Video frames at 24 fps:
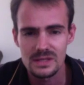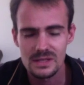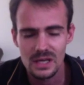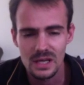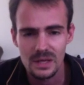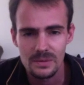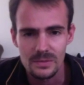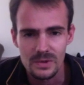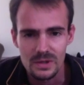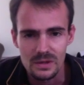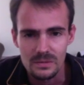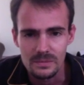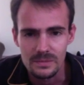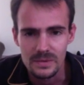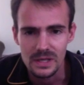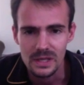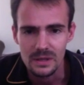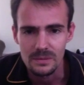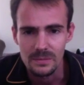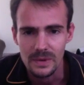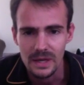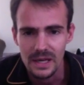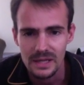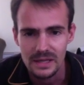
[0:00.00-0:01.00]
time it'll be
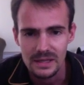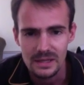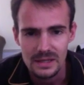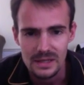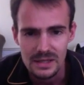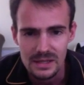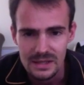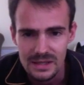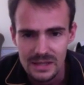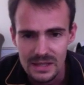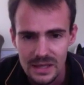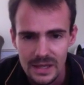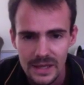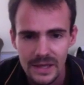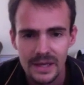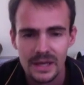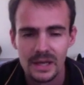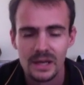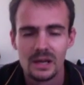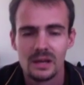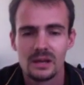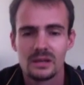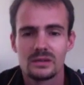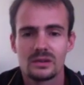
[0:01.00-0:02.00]
about the
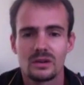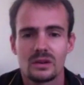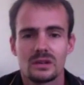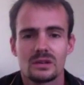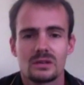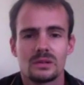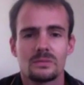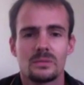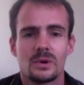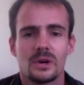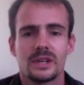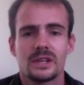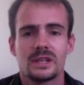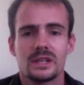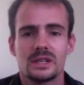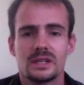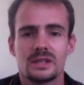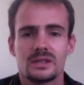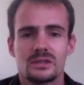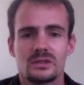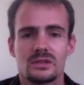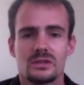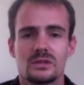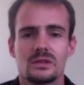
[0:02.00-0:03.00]
throttle body
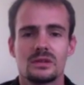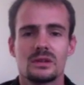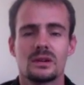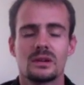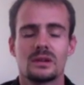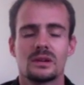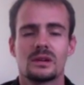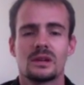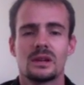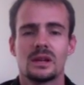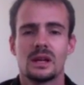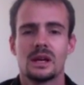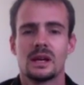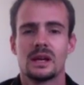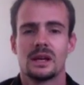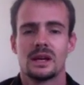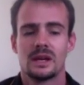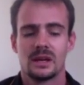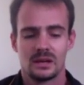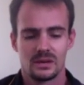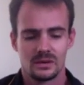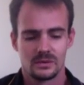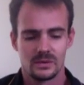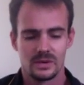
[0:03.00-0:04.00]
issue.
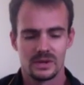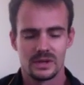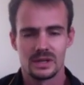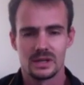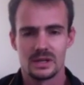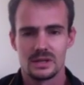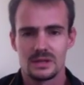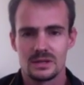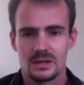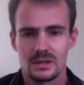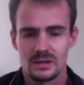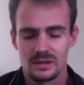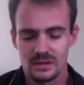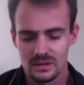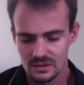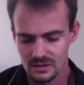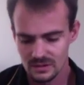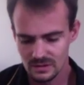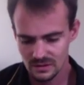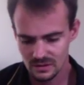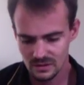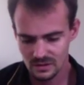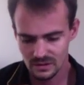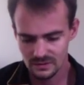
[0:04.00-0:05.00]
There's
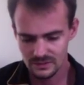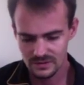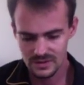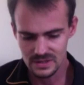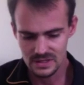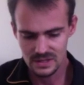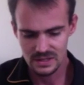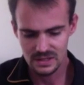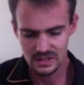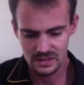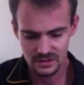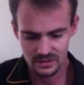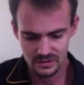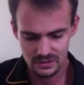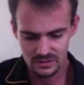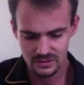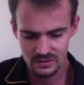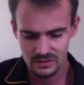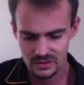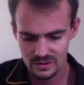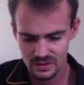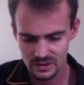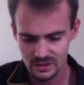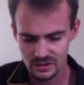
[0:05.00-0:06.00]
obviously,
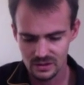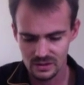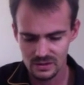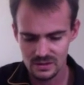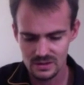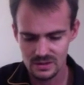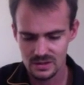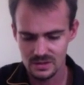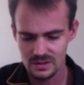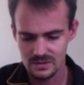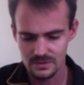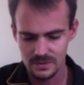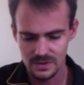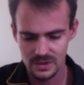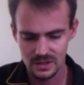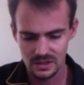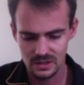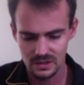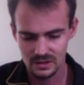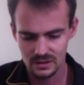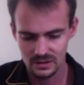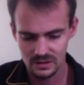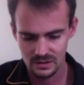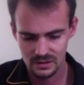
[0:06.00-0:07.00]
through the years, there's
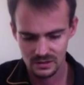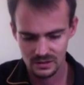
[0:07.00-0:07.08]
been,